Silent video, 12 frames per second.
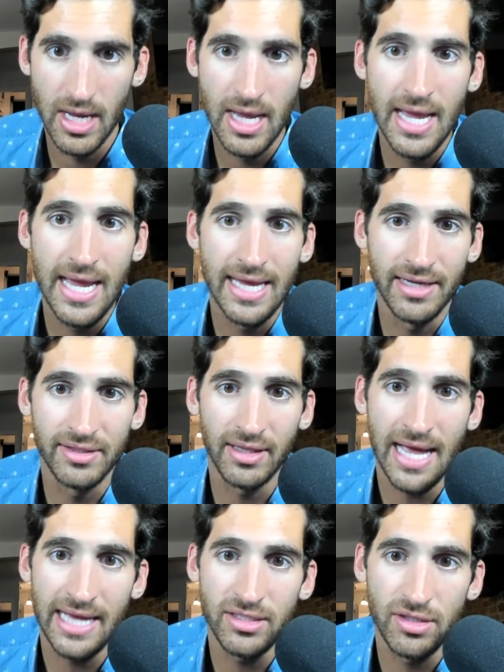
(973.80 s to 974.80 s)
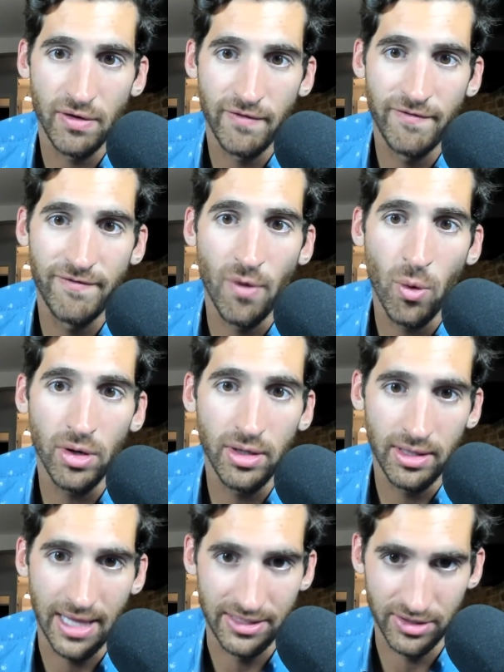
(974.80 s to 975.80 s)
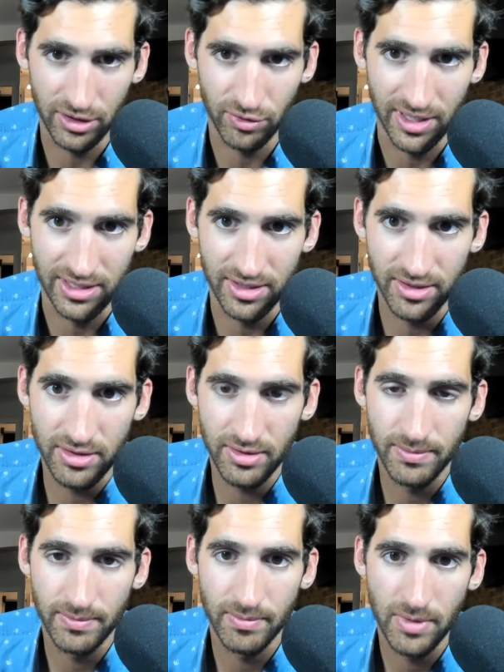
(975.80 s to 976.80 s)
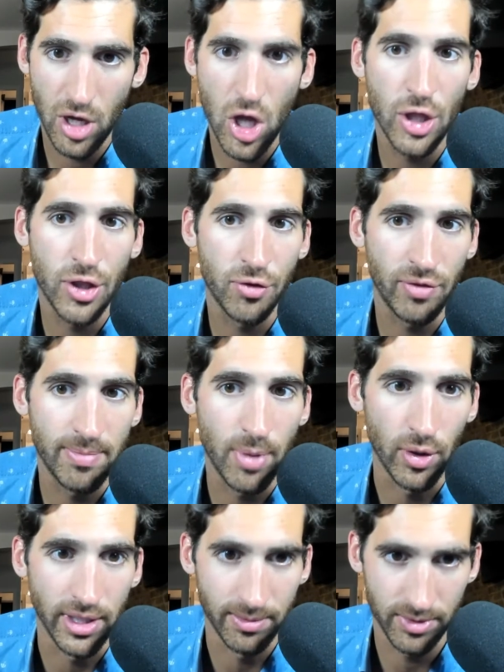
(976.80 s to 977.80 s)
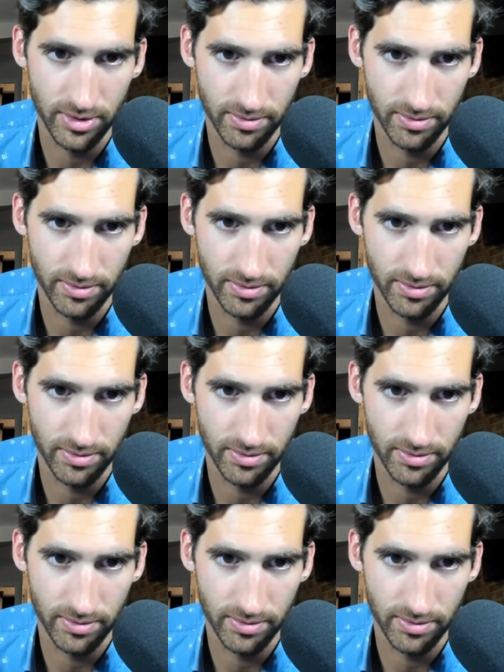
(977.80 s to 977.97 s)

His last 4 classics races, 3 podiums.